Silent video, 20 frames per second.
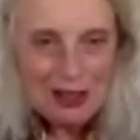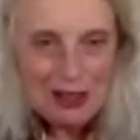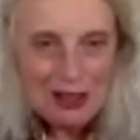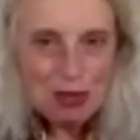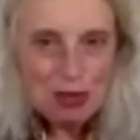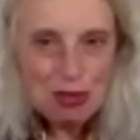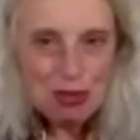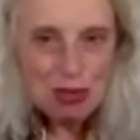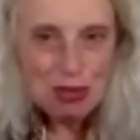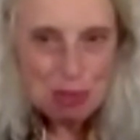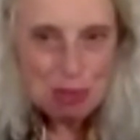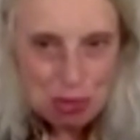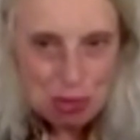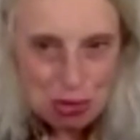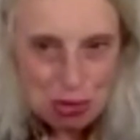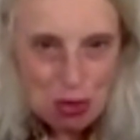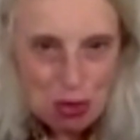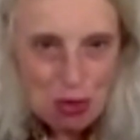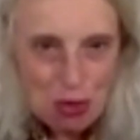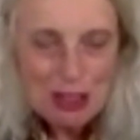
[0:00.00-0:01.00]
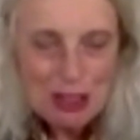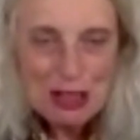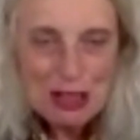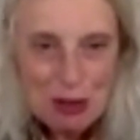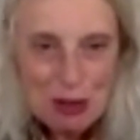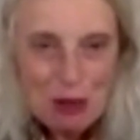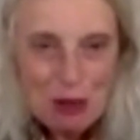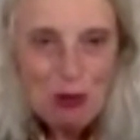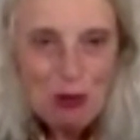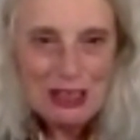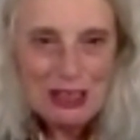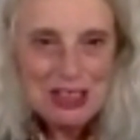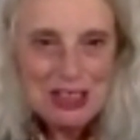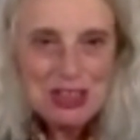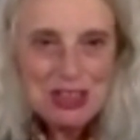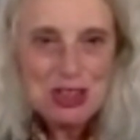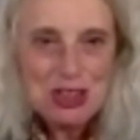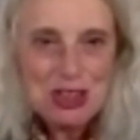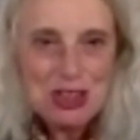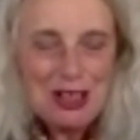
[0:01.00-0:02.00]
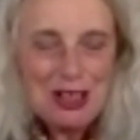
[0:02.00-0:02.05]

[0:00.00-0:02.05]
the sure knowledge